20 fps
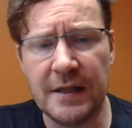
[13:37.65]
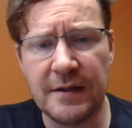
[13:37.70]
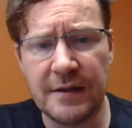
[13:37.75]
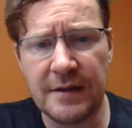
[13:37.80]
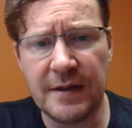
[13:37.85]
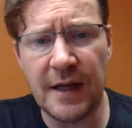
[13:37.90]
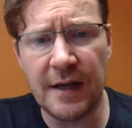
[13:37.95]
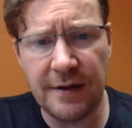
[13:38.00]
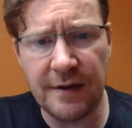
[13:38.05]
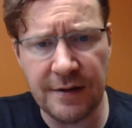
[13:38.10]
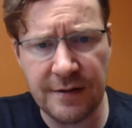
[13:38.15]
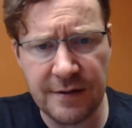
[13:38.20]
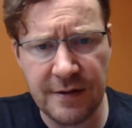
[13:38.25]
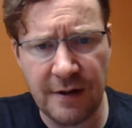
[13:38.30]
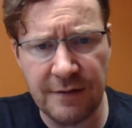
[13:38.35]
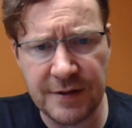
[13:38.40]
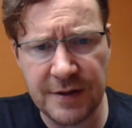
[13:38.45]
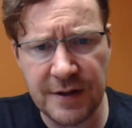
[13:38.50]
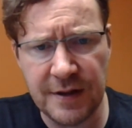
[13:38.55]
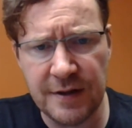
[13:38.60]
take this
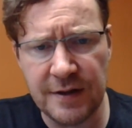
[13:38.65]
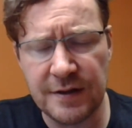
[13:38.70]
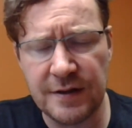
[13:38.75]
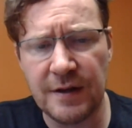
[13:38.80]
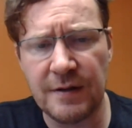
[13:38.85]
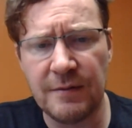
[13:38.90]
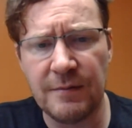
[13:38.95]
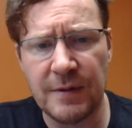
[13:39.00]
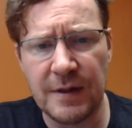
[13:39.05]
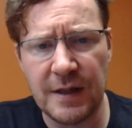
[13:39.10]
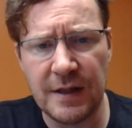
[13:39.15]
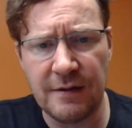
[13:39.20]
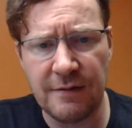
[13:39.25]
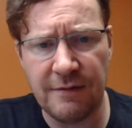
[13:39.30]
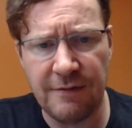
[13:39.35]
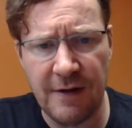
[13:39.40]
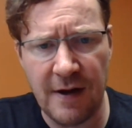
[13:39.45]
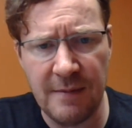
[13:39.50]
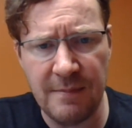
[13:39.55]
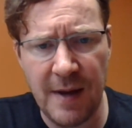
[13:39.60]
stuff seriously. We need to
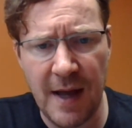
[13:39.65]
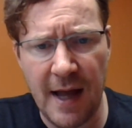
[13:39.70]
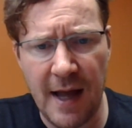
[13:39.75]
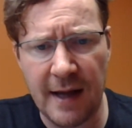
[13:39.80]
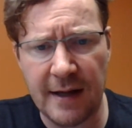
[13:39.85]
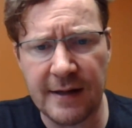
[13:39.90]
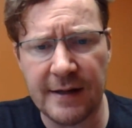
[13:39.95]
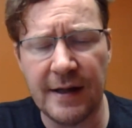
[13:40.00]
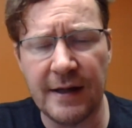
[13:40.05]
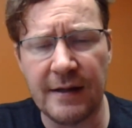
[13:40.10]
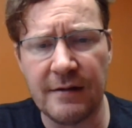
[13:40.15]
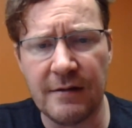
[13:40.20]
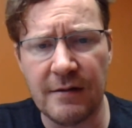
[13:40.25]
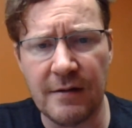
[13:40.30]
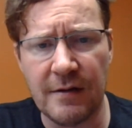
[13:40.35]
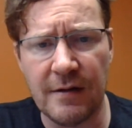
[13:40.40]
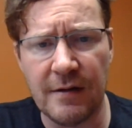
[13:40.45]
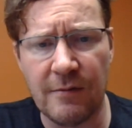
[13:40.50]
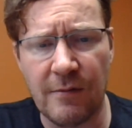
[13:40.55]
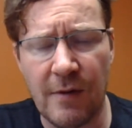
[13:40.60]
fight back.
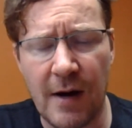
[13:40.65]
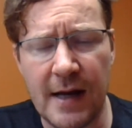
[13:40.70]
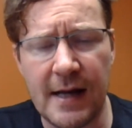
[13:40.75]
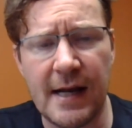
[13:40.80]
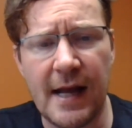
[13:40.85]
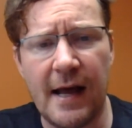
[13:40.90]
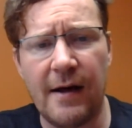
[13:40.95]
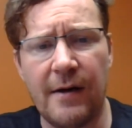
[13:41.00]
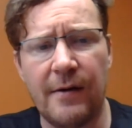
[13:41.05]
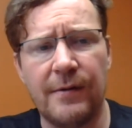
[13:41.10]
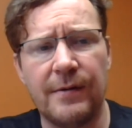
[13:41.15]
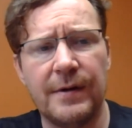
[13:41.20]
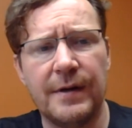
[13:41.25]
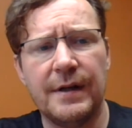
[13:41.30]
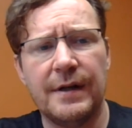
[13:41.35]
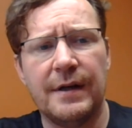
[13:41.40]
And right now,